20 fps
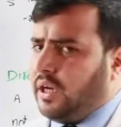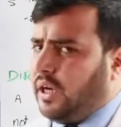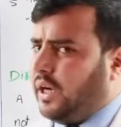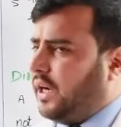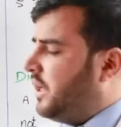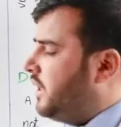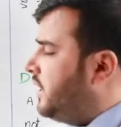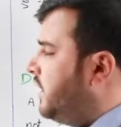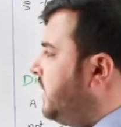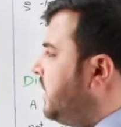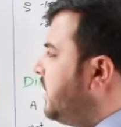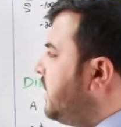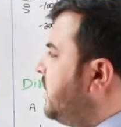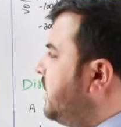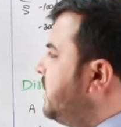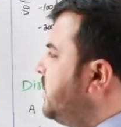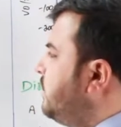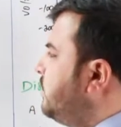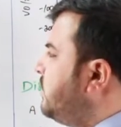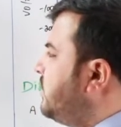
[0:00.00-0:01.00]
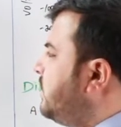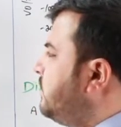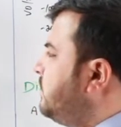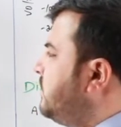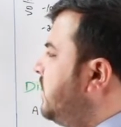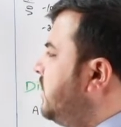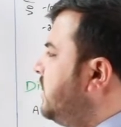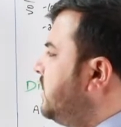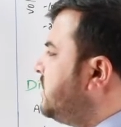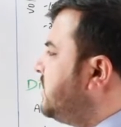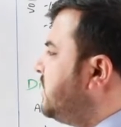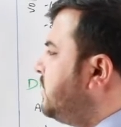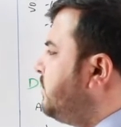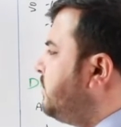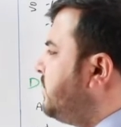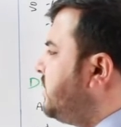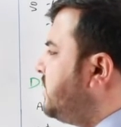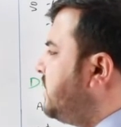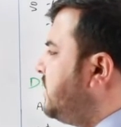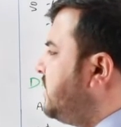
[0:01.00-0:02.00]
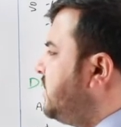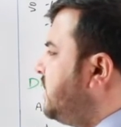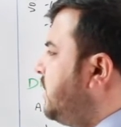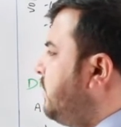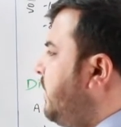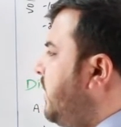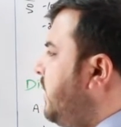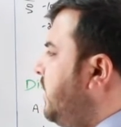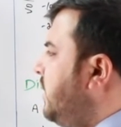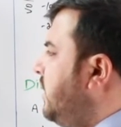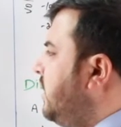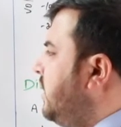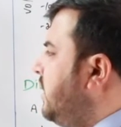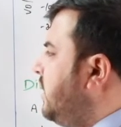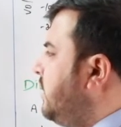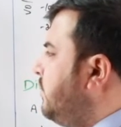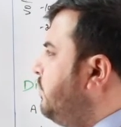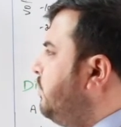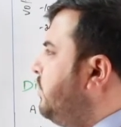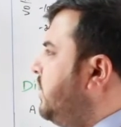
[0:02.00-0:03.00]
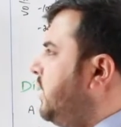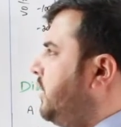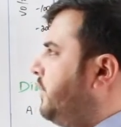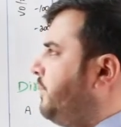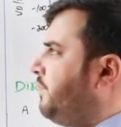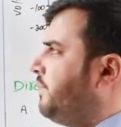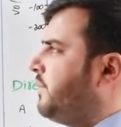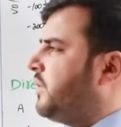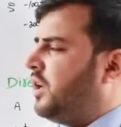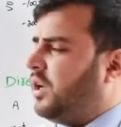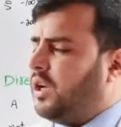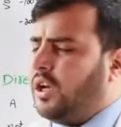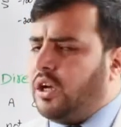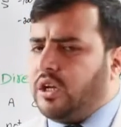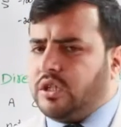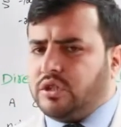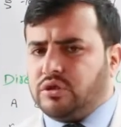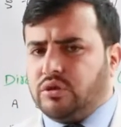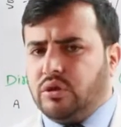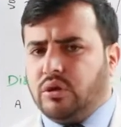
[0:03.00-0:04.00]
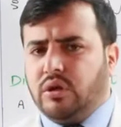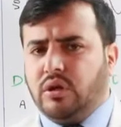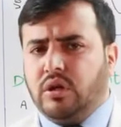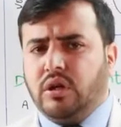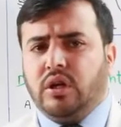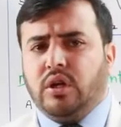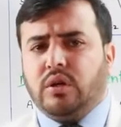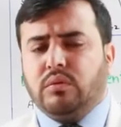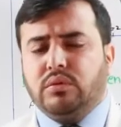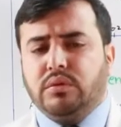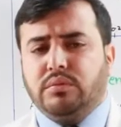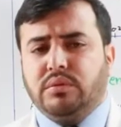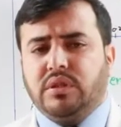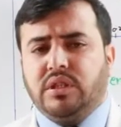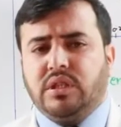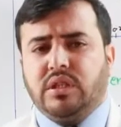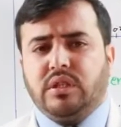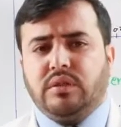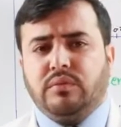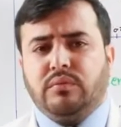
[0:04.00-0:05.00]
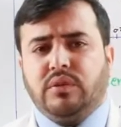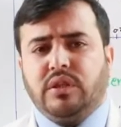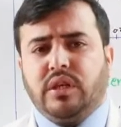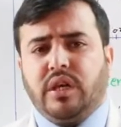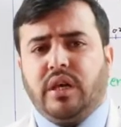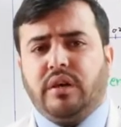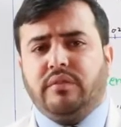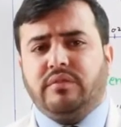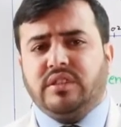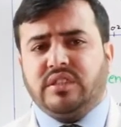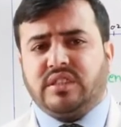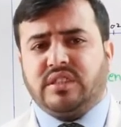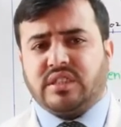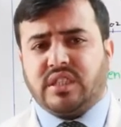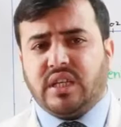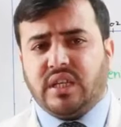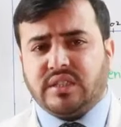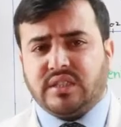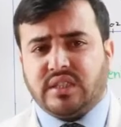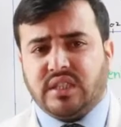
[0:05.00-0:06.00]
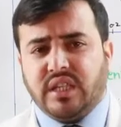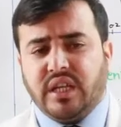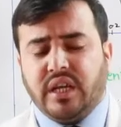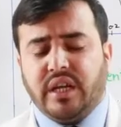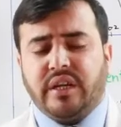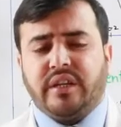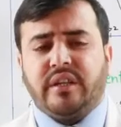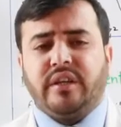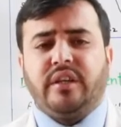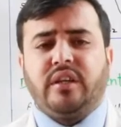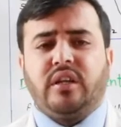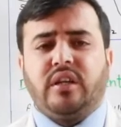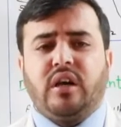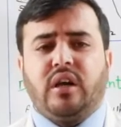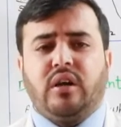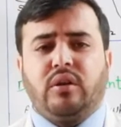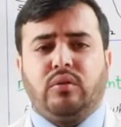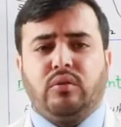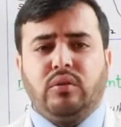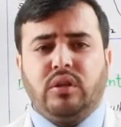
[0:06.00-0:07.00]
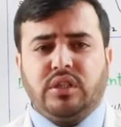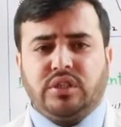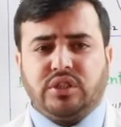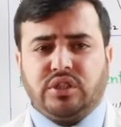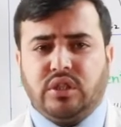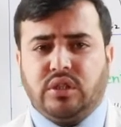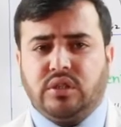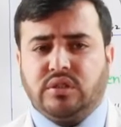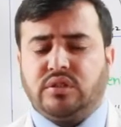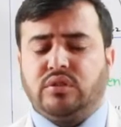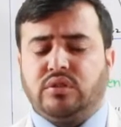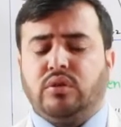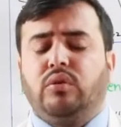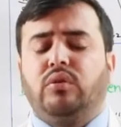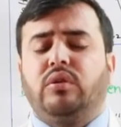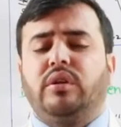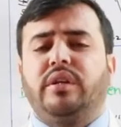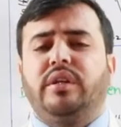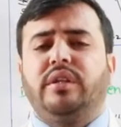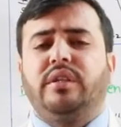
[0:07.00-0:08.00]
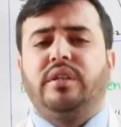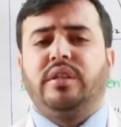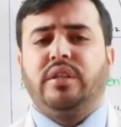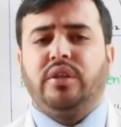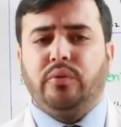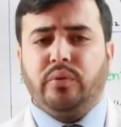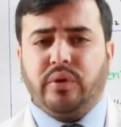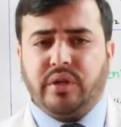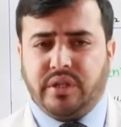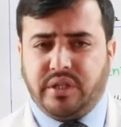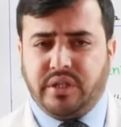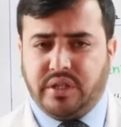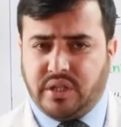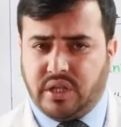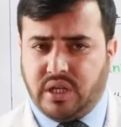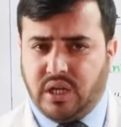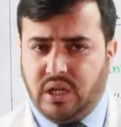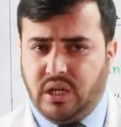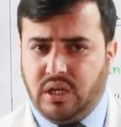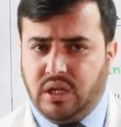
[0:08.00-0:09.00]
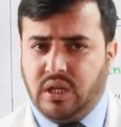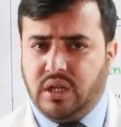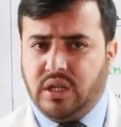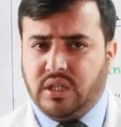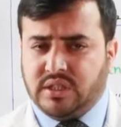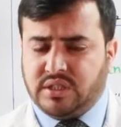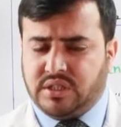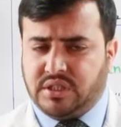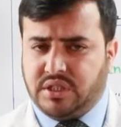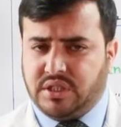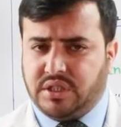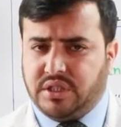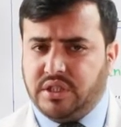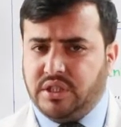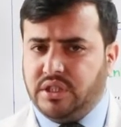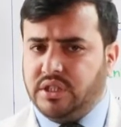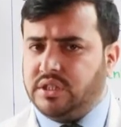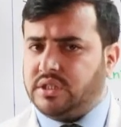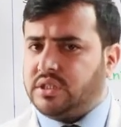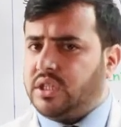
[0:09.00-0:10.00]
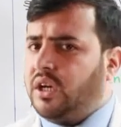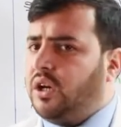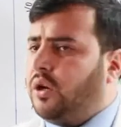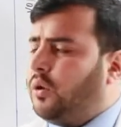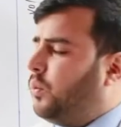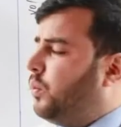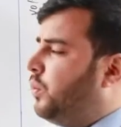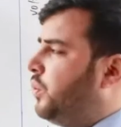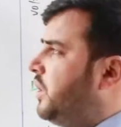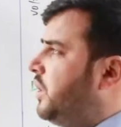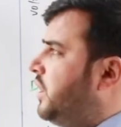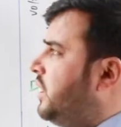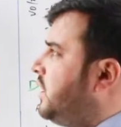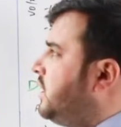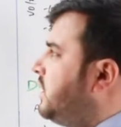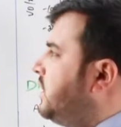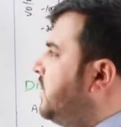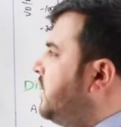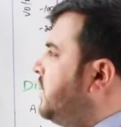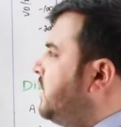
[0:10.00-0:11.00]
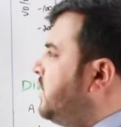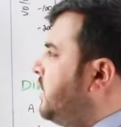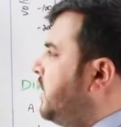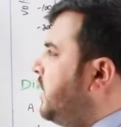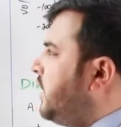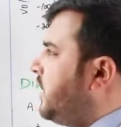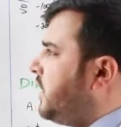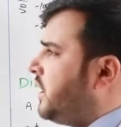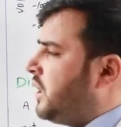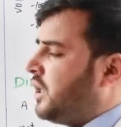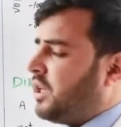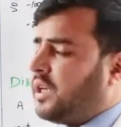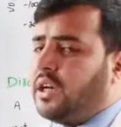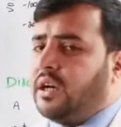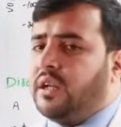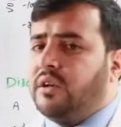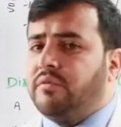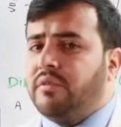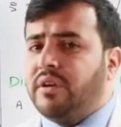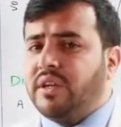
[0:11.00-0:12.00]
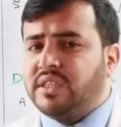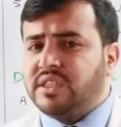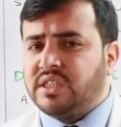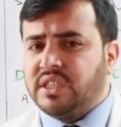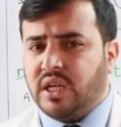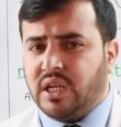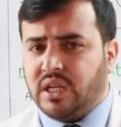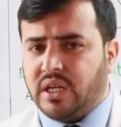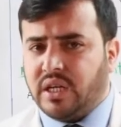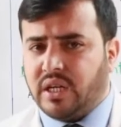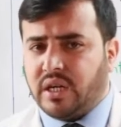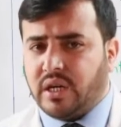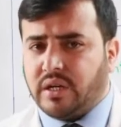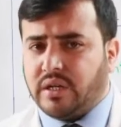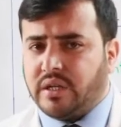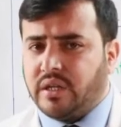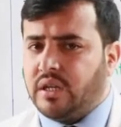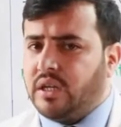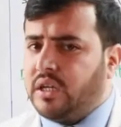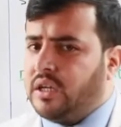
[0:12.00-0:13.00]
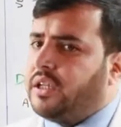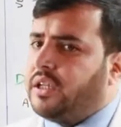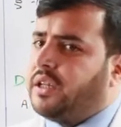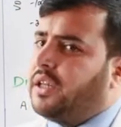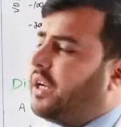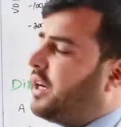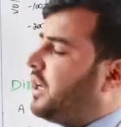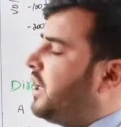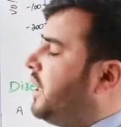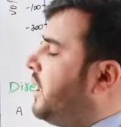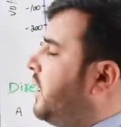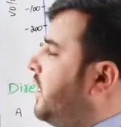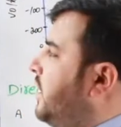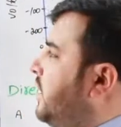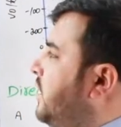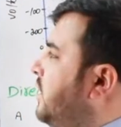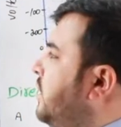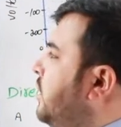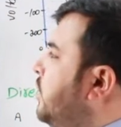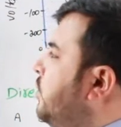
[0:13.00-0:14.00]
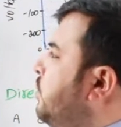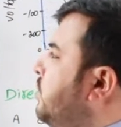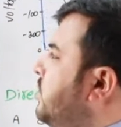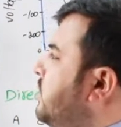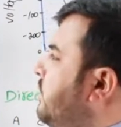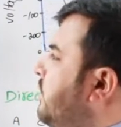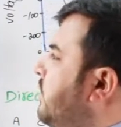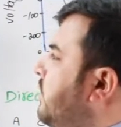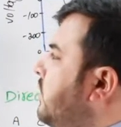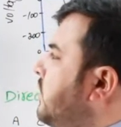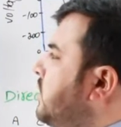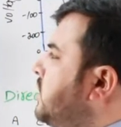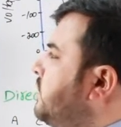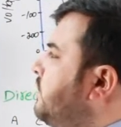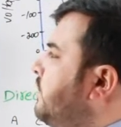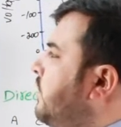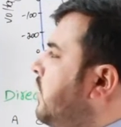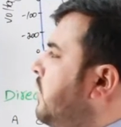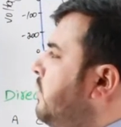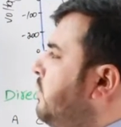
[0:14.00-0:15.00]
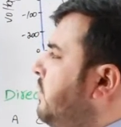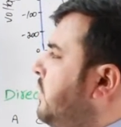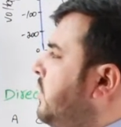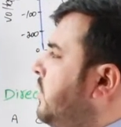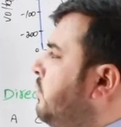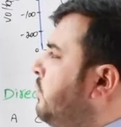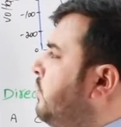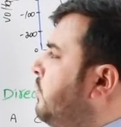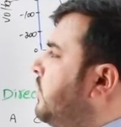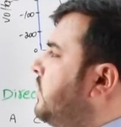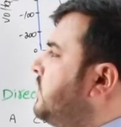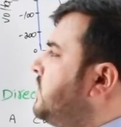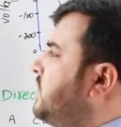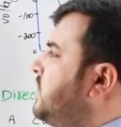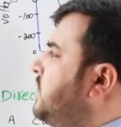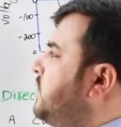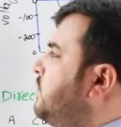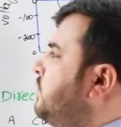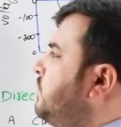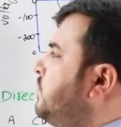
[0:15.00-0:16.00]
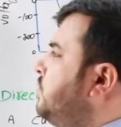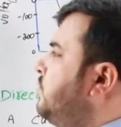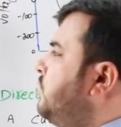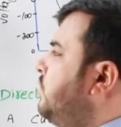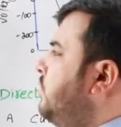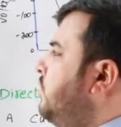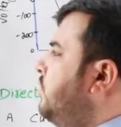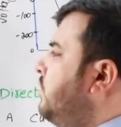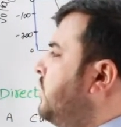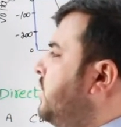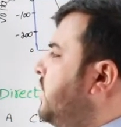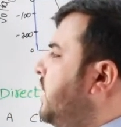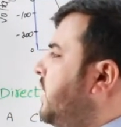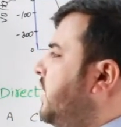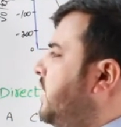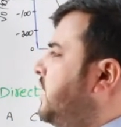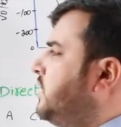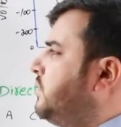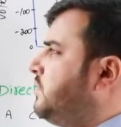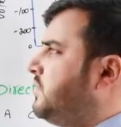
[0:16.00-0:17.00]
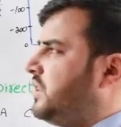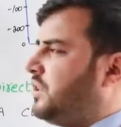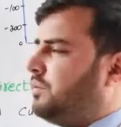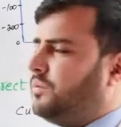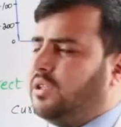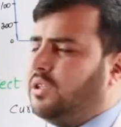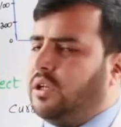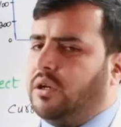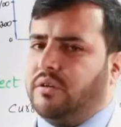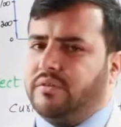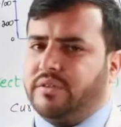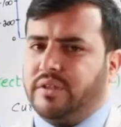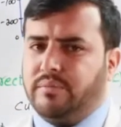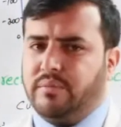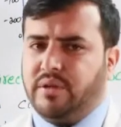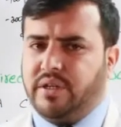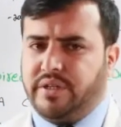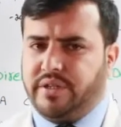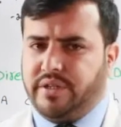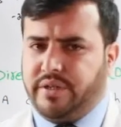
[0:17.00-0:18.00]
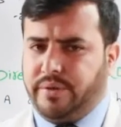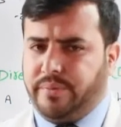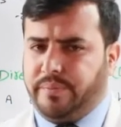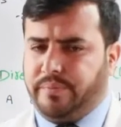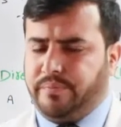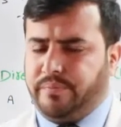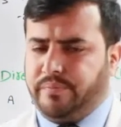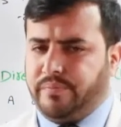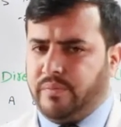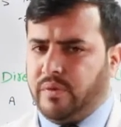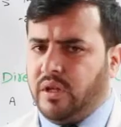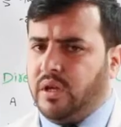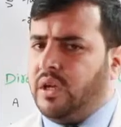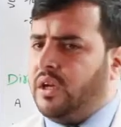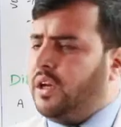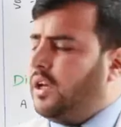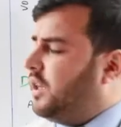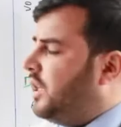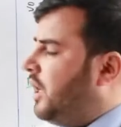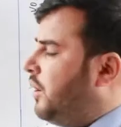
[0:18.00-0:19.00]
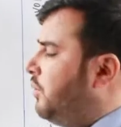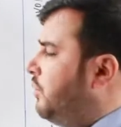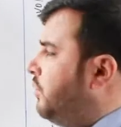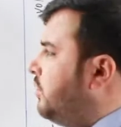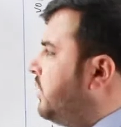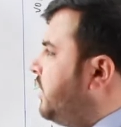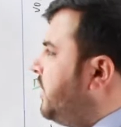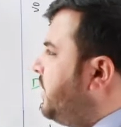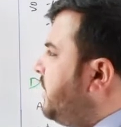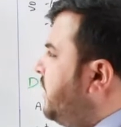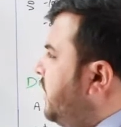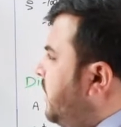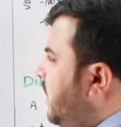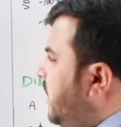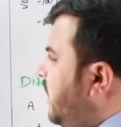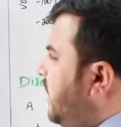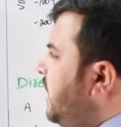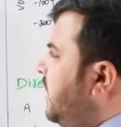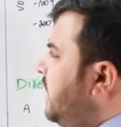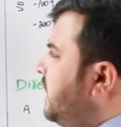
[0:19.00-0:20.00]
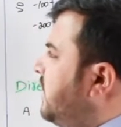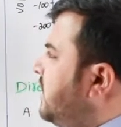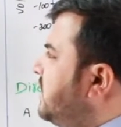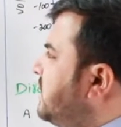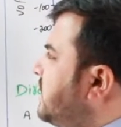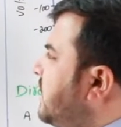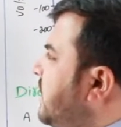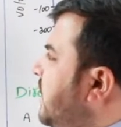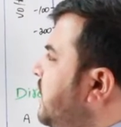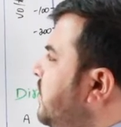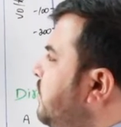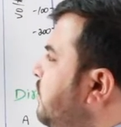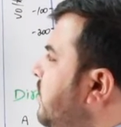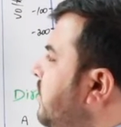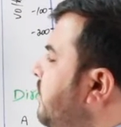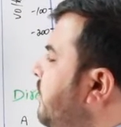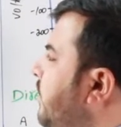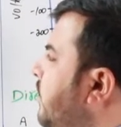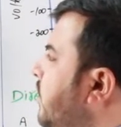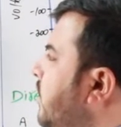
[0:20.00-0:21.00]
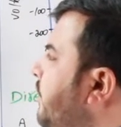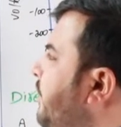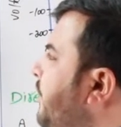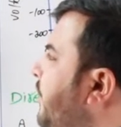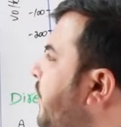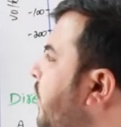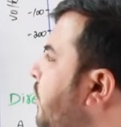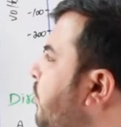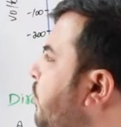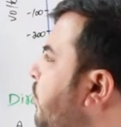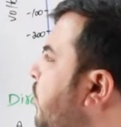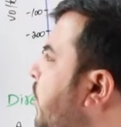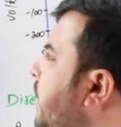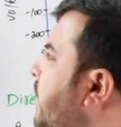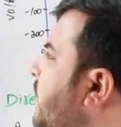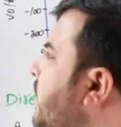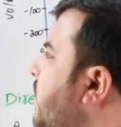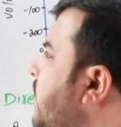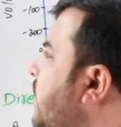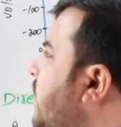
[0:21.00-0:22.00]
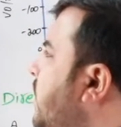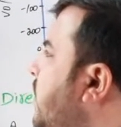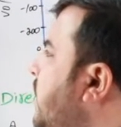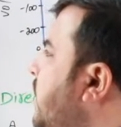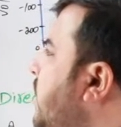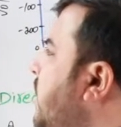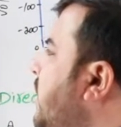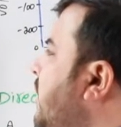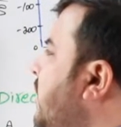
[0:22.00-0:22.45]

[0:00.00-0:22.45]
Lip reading: and the negative terminal is represented by B. So we have discussed that in calculations or in theoretical studies we take conventional current, that current which flows from positive to negative terminal of the battery. Now look at here, this current will flow from point A